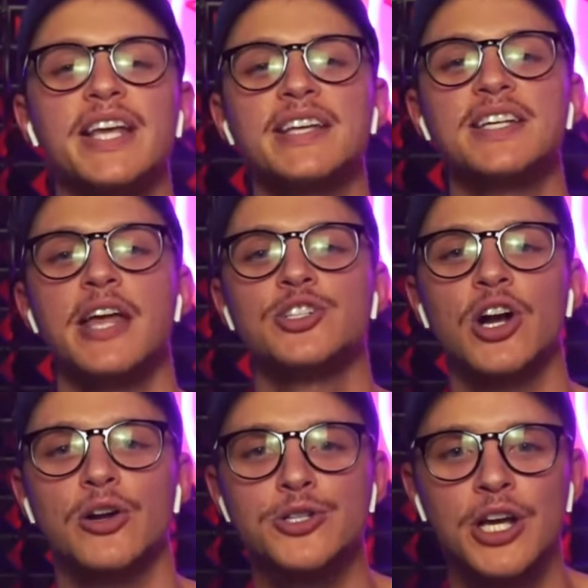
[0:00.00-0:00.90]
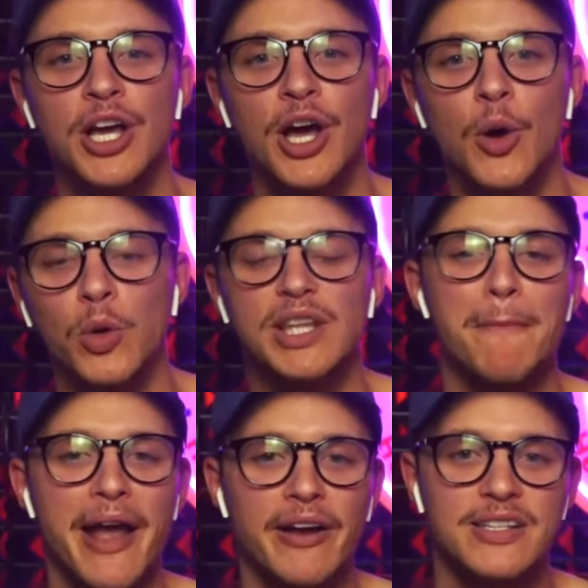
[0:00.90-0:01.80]
to the SDA Church, what the
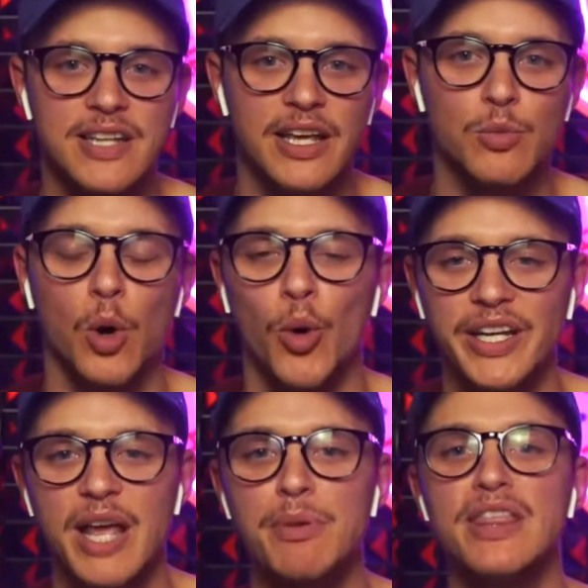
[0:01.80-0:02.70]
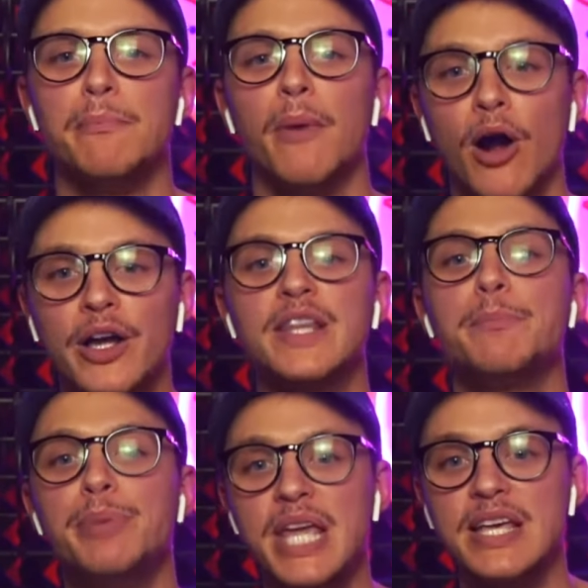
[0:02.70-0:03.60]
Marys did will one day be the mark of
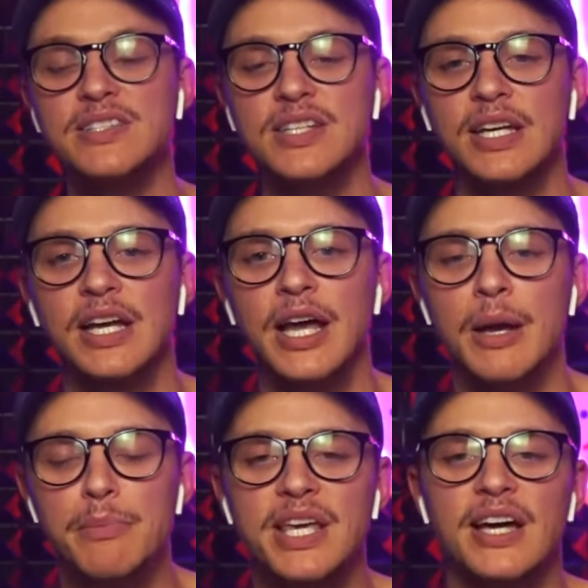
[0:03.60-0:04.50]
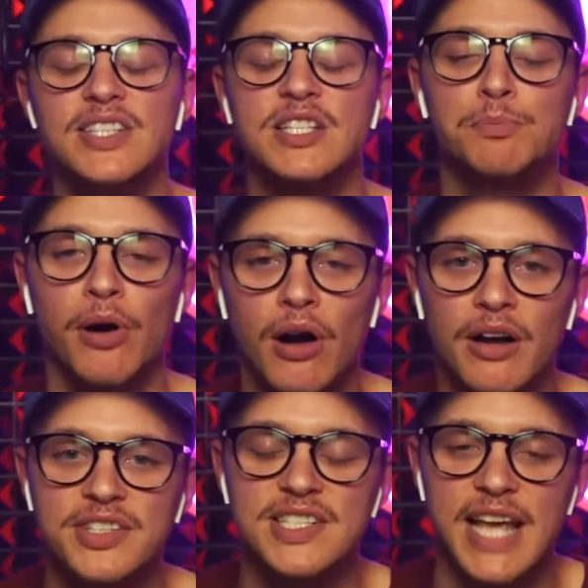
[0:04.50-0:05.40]
the beast because it's
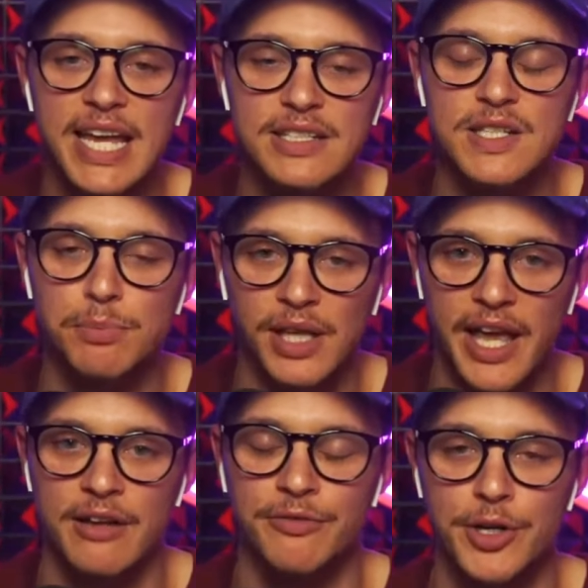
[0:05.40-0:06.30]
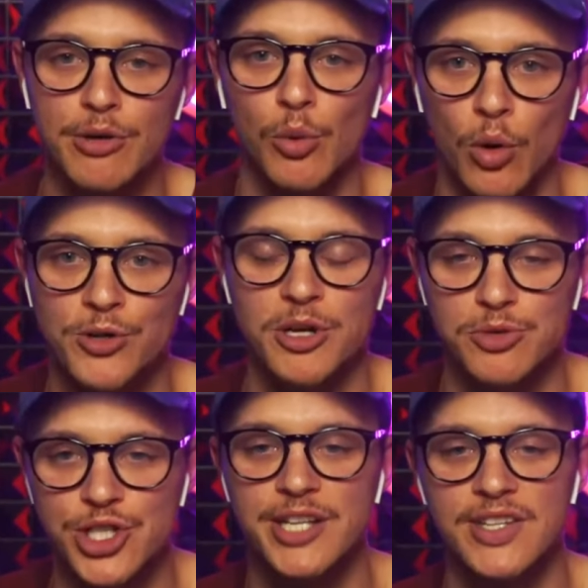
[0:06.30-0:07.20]
part of Satan's plan for you to
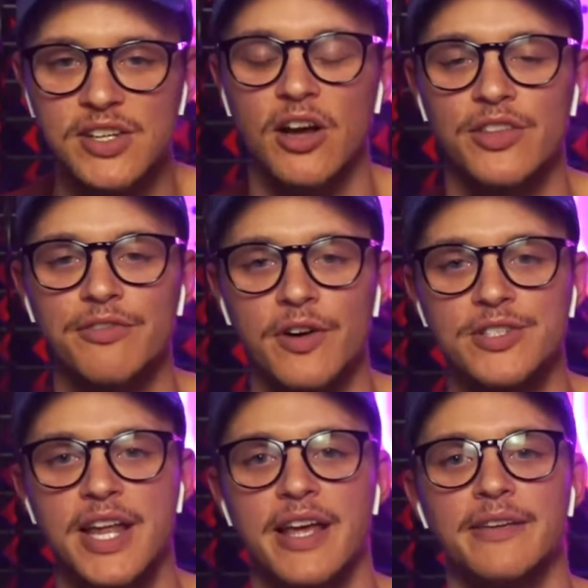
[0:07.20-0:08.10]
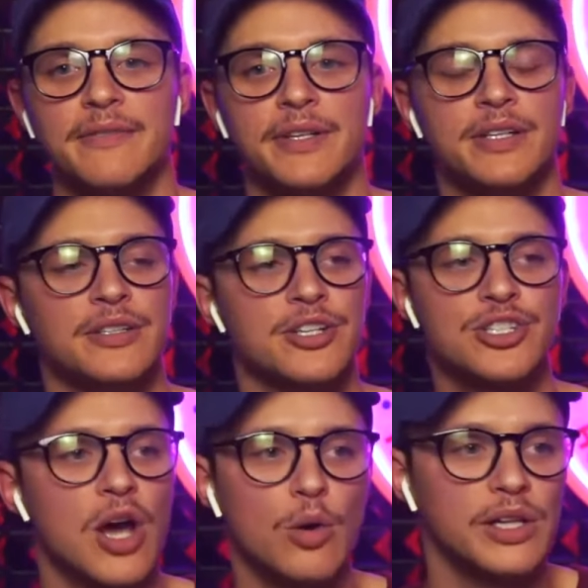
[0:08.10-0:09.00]
worship Jesus on the first day.
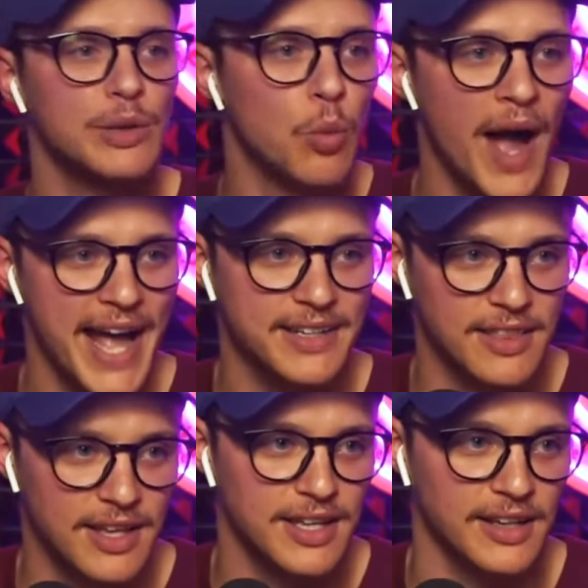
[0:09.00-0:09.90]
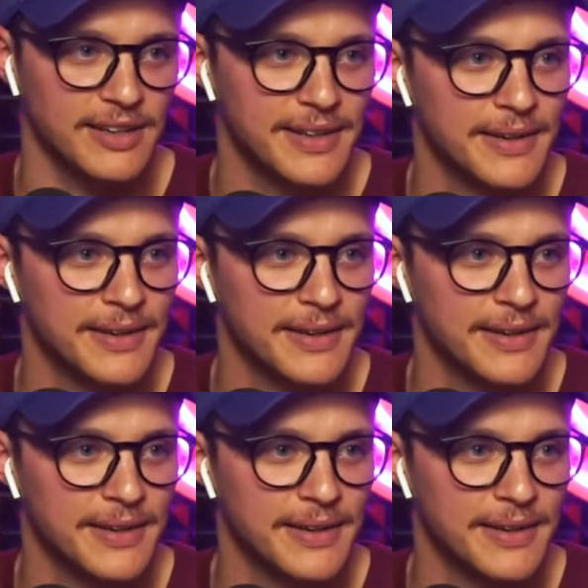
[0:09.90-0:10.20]
Just totally whacked thinking.